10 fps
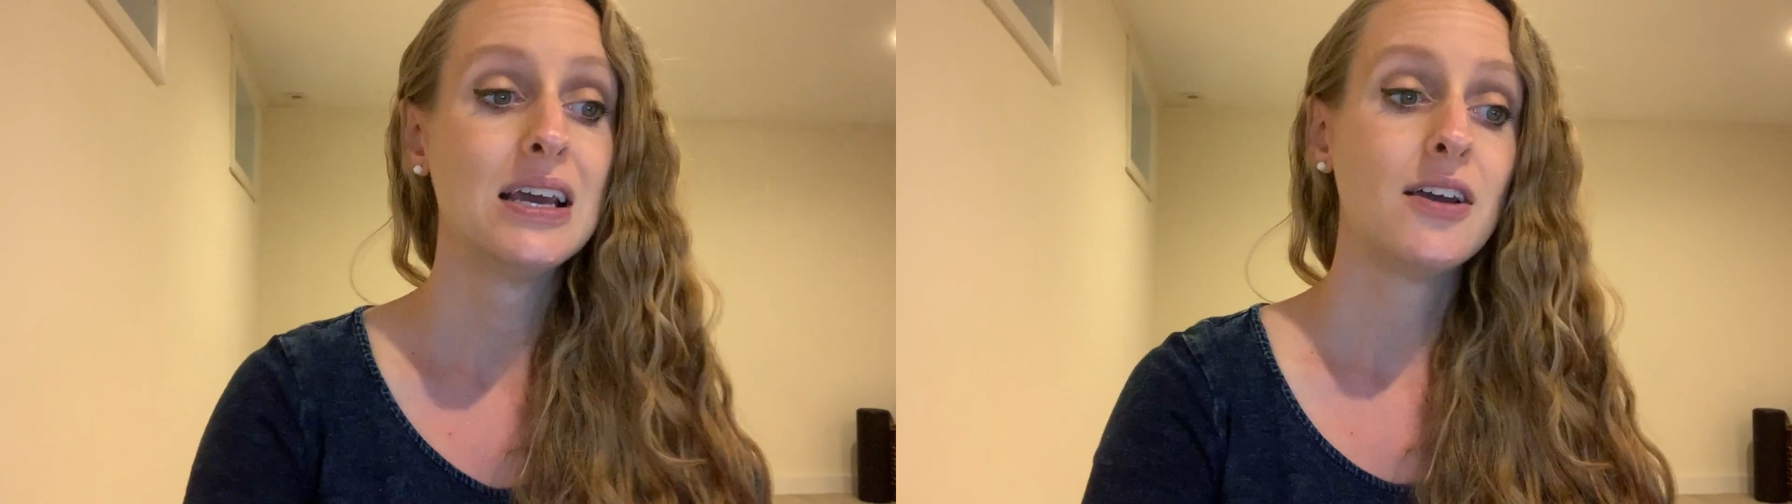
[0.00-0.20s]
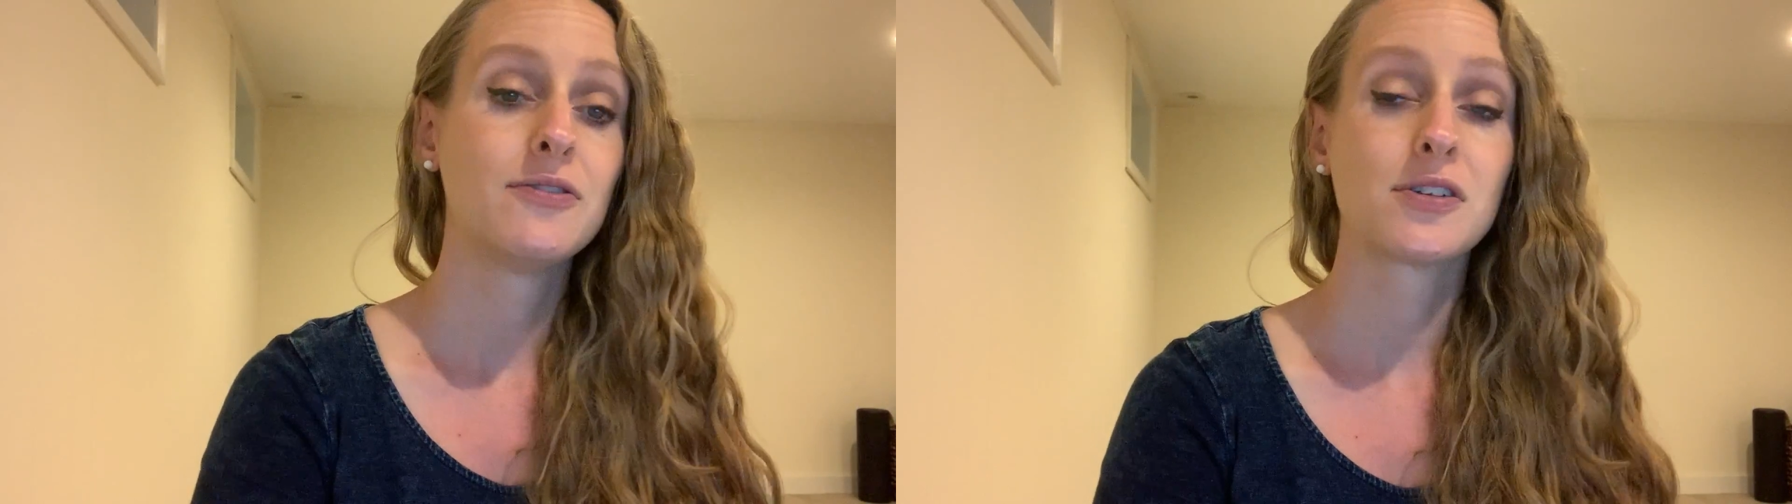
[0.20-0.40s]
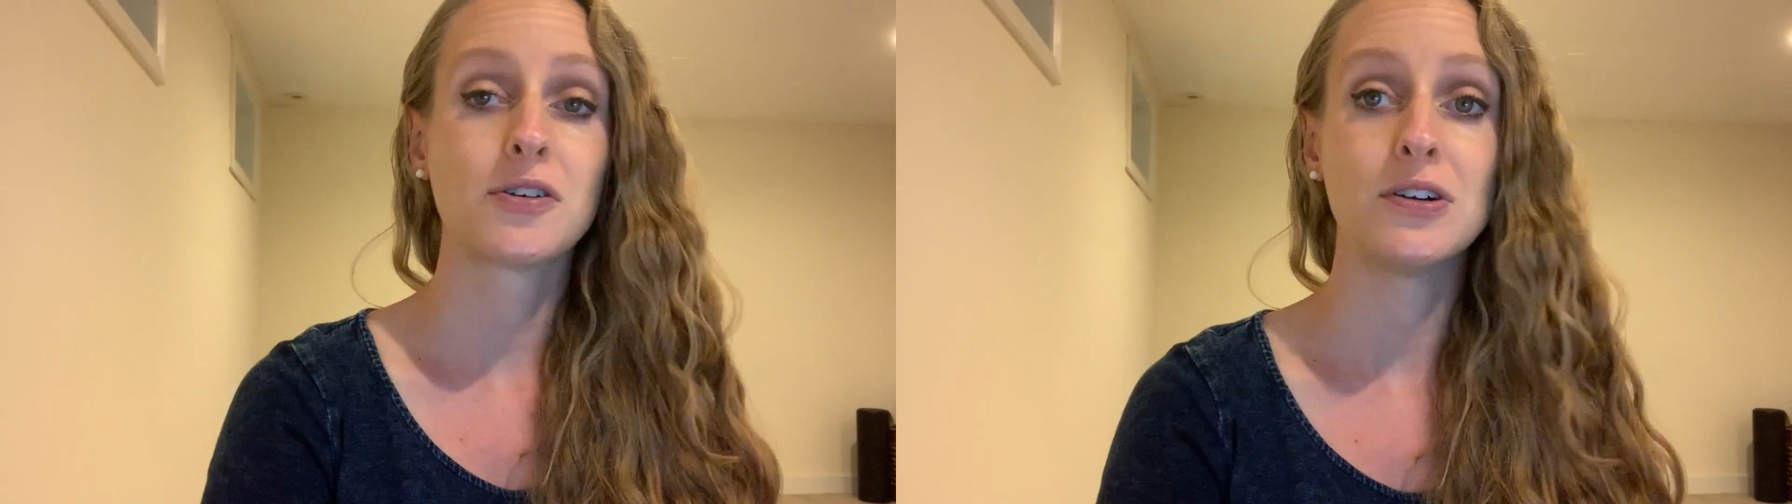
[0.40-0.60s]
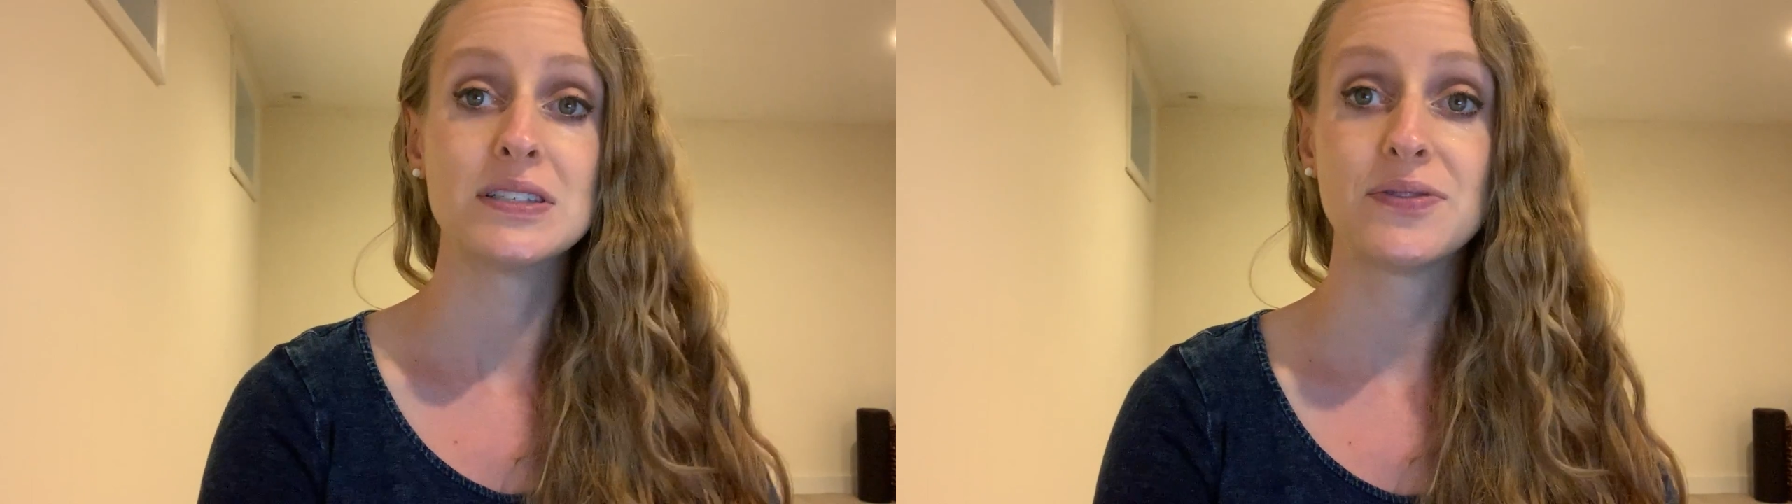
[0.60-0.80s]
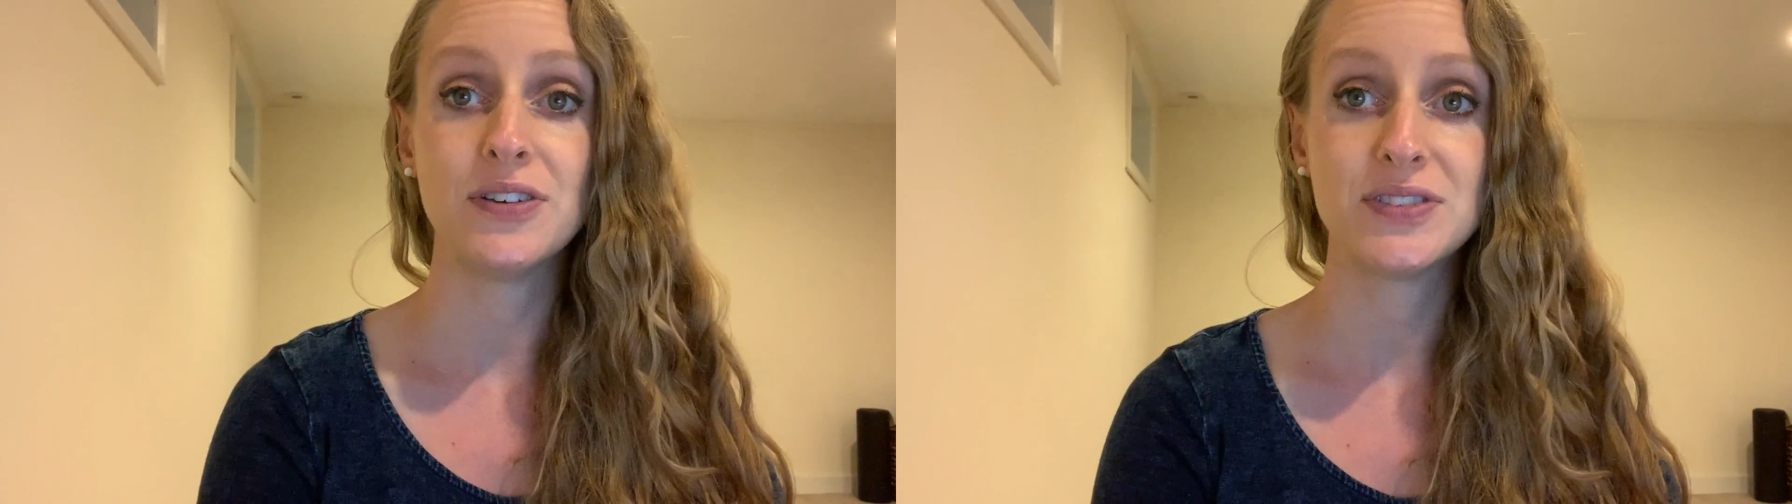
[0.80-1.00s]
if your goal is
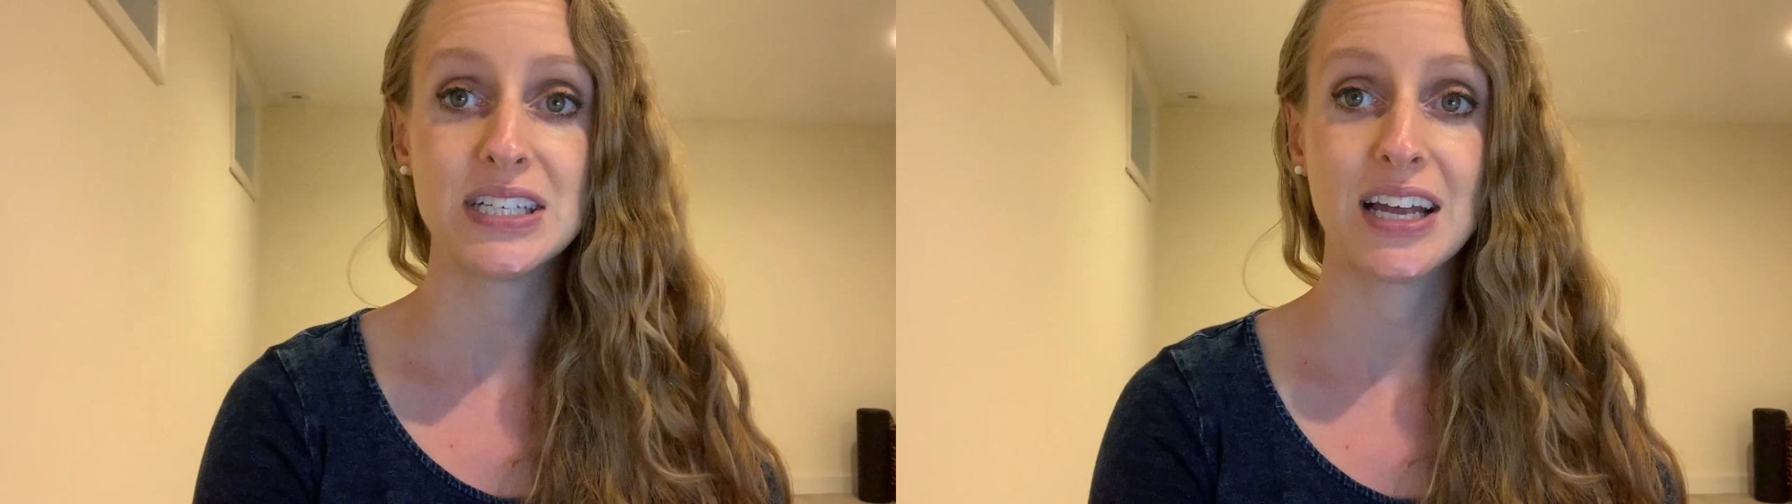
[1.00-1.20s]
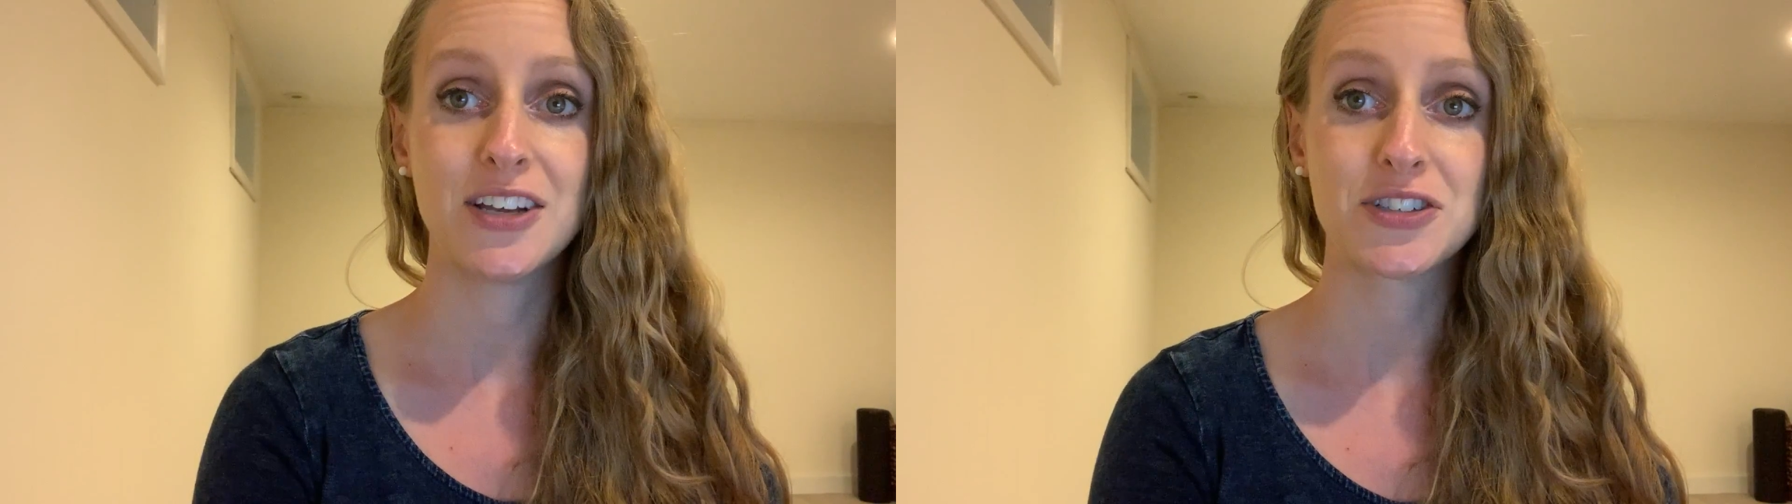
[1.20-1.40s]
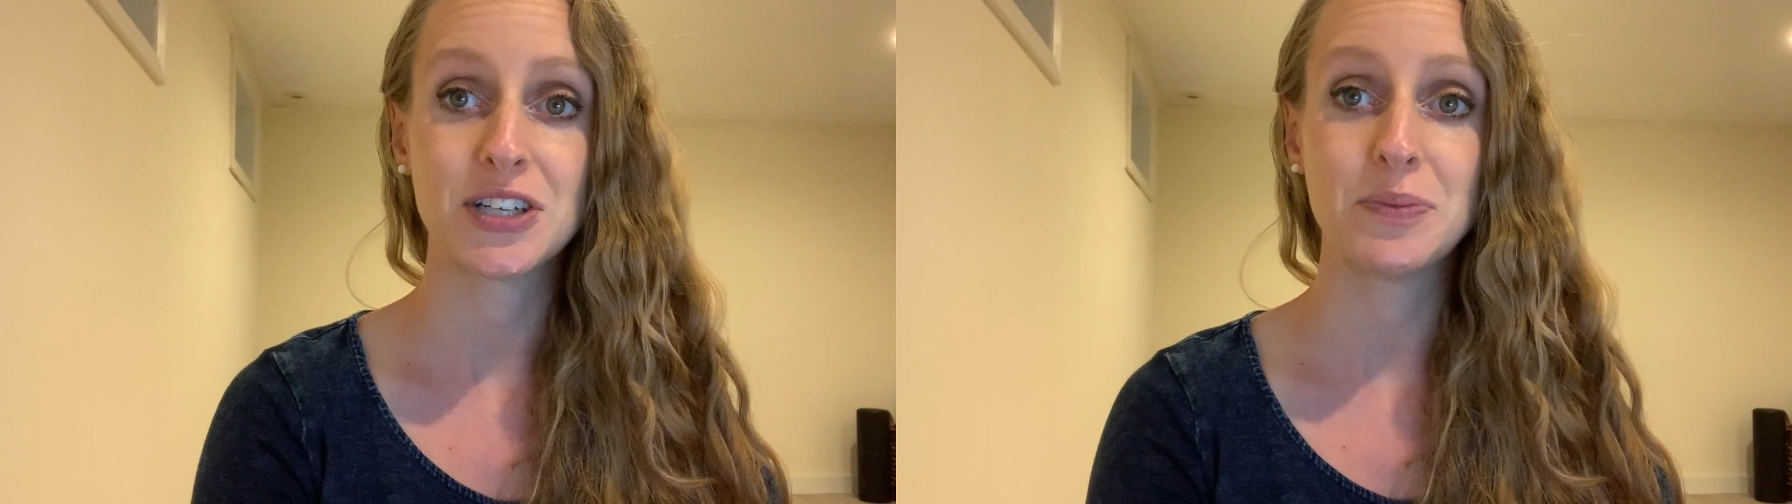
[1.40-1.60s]
1,500,